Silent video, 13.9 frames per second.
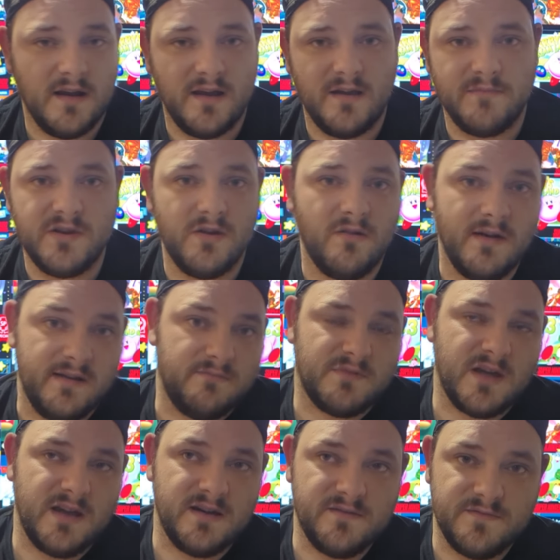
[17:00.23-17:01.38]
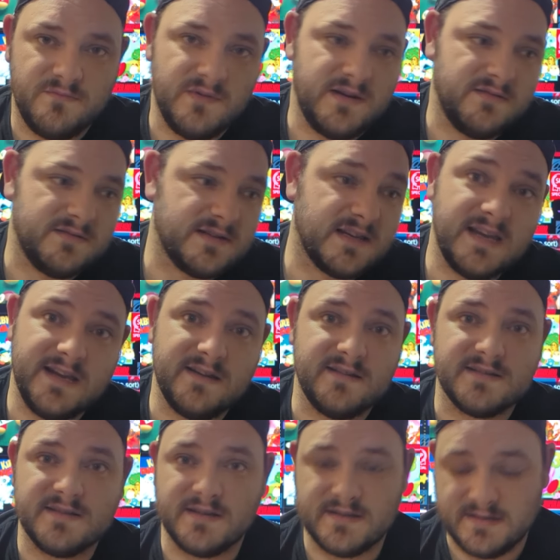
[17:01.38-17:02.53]
You know, I kind of, when I was a kid, I
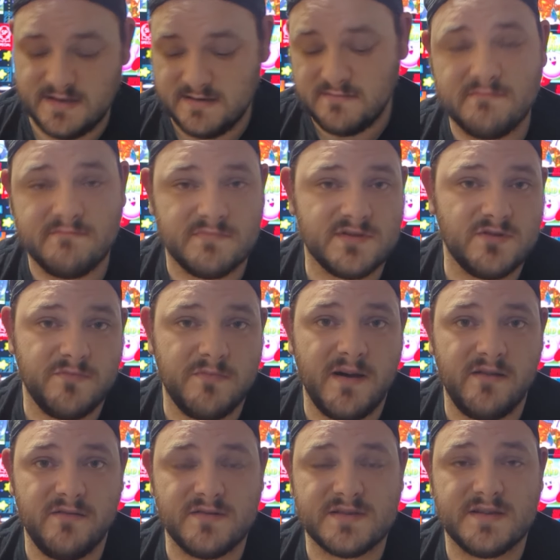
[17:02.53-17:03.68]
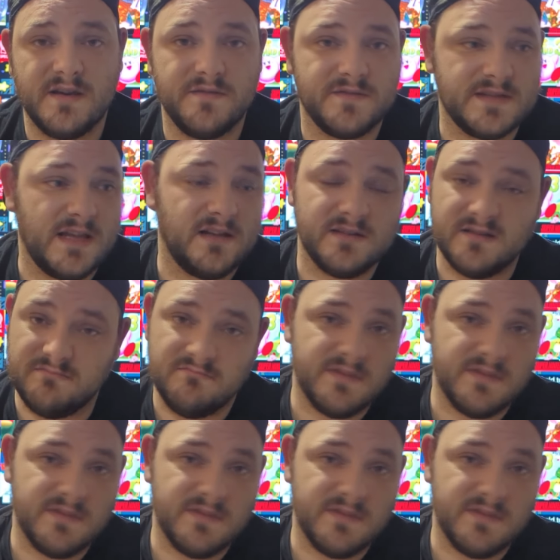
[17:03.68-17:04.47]
stuck to Super Mario stuff, Zelda,